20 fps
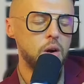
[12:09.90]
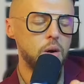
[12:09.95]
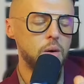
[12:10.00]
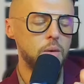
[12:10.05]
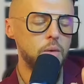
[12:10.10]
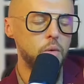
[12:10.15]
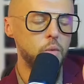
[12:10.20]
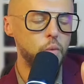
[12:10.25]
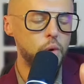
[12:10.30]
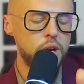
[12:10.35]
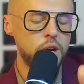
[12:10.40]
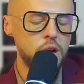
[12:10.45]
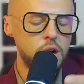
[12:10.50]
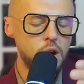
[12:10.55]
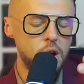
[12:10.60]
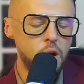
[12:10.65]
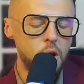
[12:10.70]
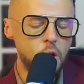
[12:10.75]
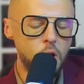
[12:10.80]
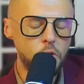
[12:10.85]
we are
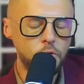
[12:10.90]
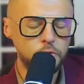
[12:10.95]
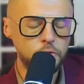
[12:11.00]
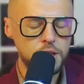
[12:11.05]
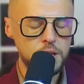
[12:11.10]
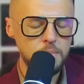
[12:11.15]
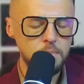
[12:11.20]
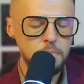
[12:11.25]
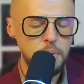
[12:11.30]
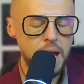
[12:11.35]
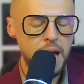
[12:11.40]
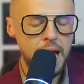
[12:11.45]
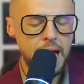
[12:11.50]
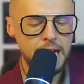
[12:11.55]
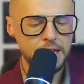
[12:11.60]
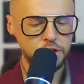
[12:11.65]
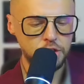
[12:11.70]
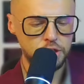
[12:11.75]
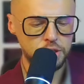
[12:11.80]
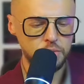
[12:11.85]
often
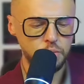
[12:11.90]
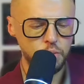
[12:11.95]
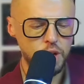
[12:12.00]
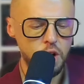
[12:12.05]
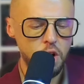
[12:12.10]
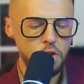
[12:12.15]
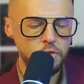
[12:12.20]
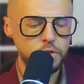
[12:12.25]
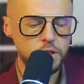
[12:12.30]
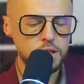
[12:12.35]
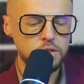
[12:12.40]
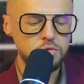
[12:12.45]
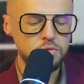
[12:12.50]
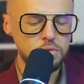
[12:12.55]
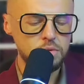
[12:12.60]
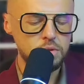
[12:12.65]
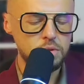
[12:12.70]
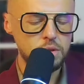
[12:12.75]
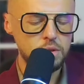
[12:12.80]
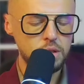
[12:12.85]
pas- we often
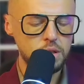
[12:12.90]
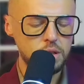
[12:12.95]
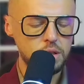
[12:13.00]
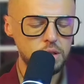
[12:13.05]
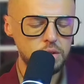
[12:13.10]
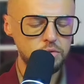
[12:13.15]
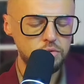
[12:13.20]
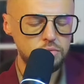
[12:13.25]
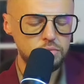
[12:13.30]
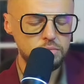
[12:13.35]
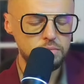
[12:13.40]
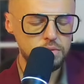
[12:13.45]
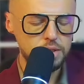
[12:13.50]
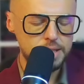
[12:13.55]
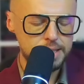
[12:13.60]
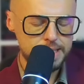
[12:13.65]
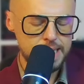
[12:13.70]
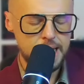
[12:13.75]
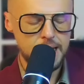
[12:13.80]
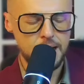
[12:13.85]

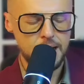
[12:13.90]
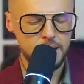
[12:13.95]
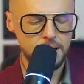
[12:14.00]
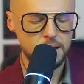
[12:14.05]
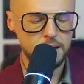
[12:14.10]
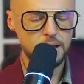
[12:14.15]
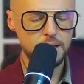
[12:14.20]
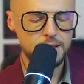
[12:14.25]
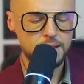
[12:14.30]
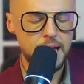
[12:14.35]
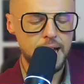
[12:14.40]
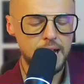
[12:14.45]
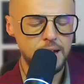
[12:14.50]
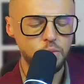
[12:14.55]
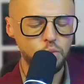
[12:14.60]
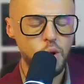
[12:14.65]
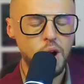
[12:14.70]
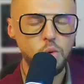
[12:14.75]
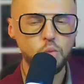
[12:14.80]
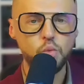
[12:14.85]
sell that
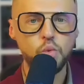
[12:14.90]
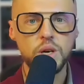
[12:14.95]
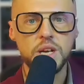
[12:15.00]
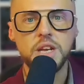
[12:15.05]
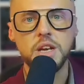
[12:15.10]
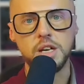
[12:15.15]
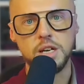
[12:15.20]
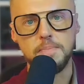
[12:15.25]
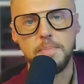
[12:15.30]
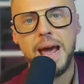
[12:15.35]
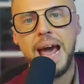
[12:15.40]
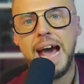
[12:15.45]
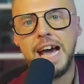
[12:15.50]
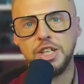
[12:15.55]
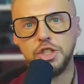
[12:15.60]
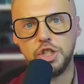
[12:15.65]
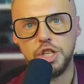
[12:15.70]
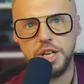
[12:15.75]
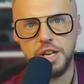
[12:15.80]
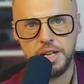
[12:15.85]
what we are
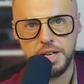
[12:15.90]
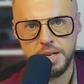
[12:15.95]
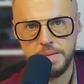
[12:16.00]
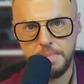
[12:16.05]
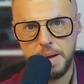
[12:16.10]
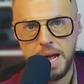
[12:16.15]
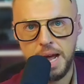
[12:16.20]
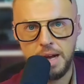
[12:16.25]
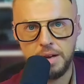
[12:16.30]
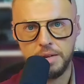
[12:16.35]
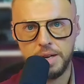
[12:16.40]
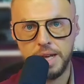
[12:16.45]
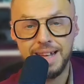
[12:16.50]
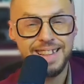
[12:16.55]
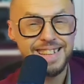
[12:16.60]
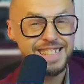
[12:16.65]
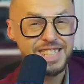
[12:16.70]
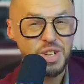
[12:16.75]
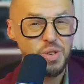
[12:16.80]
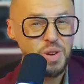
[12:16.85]
passionate about and
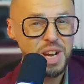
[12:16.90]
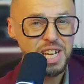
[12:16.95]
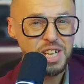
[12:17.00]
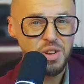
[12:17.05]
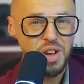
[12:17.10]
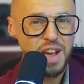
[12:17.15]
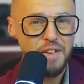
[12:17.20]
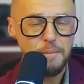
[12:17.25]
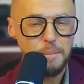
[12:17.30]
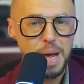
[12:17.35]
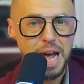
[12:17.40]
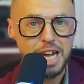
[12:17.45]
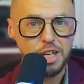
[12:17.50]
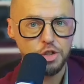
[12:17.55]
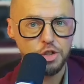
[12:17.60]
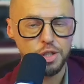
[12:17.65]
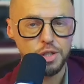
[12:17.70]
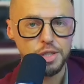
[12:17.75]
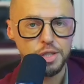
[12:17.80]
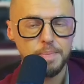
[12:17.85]
it's okay to have
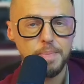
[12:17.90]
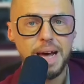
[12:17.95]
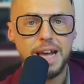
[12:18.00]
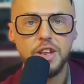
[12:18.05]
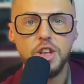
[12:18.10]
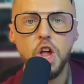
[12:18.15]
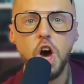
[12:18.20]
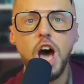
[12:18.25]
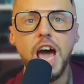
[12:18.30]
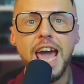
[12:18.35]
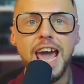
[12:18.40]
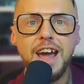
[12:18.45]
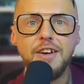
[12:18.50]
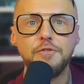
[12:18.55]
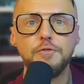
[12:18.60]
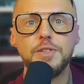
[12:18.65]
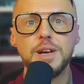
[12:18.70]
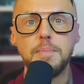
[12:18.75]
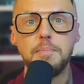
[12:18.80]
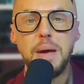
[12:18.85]
passions but not
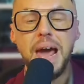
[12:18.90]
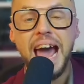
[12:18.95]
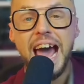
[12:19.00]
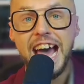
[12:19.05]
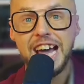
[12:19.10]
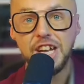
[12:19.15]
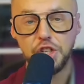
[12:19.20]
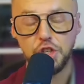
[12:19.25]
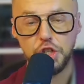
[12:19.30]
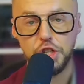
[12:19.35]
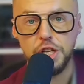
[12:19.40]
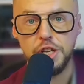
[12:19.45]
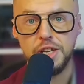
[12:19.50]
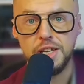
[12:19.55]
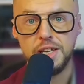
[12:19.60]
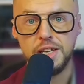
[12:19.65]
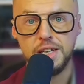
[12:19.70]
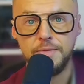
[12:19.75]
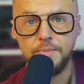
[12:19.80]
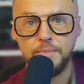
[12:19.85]
every passion
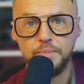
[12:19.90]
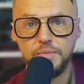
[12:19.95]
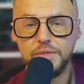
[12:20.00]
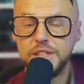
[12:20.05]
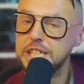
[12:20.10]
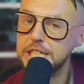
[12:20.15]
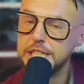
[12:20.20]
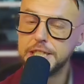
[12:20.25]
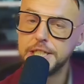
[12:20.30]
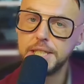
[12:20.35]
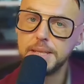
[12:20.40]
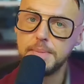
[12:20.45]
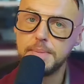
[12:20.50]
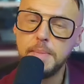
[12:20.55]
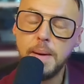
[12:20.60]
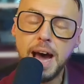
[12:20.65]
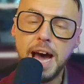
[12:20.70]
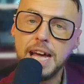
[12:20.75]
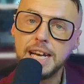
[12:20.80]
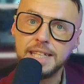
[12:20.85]
needs to be
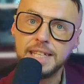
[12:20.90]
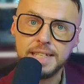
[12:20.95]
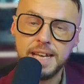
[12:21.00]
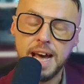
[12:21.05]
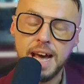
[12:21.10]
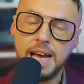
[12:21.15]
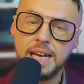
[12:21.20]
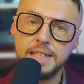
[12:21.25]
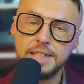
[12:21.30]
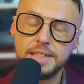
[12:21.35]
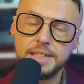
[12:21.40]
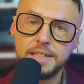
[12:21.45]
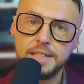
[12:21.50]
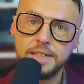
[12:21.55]
monetized